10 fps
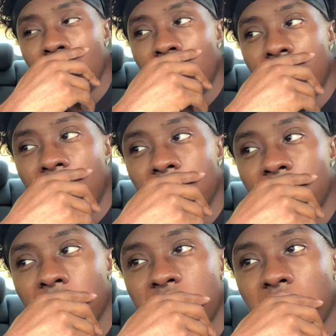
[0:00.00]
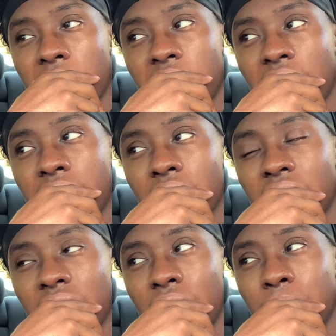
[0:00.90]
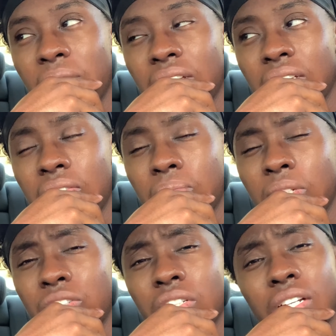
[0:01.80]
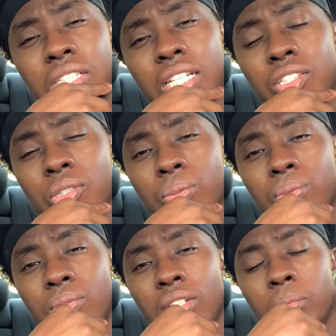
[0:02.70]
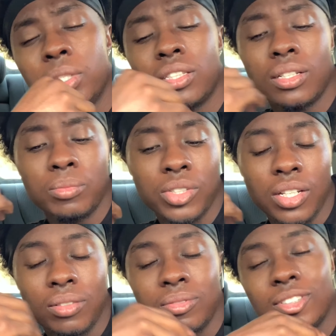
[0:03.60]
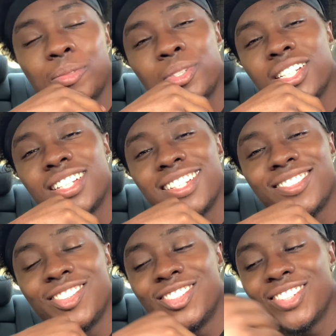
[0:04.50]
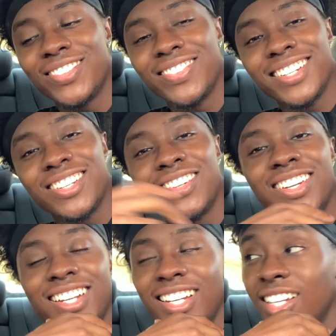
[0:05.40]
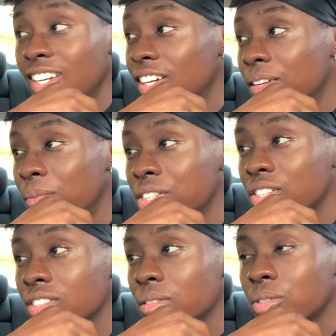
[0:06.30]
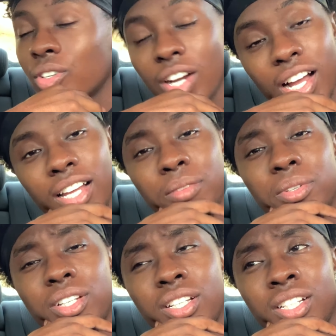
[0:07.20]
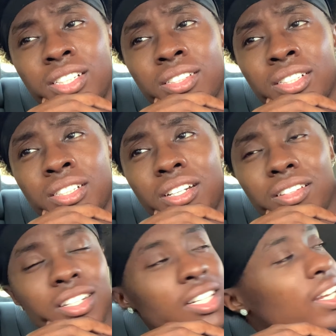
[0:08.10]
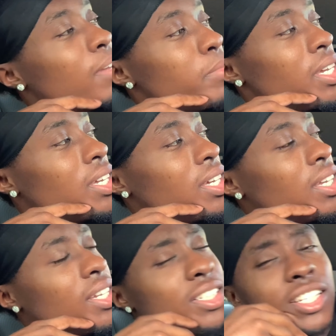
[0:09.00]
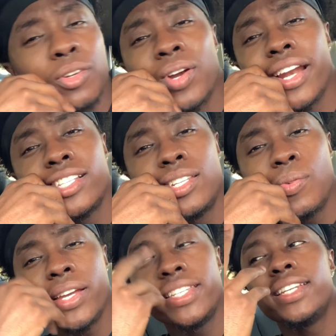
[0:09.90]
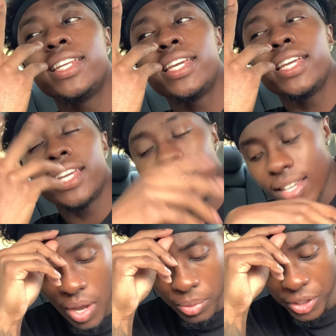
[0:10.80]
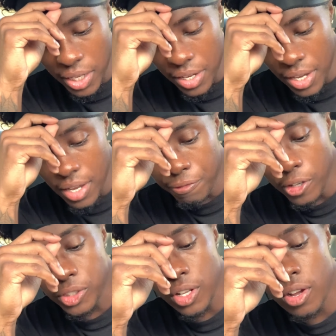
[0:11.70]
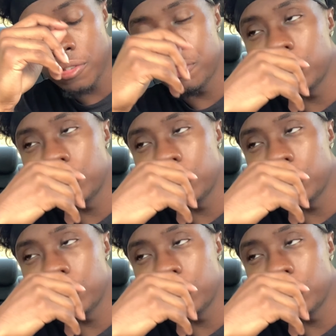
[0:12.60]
um, you know what I'm saying? Without further ado, man, make sure y'all stay tuned. Give me a thumbs up, you know what I'm saying? If you enjoyed the video, uh, make sure to subscribe. Other than that, man, let's get right into it, you dig. I would say, uh, first off,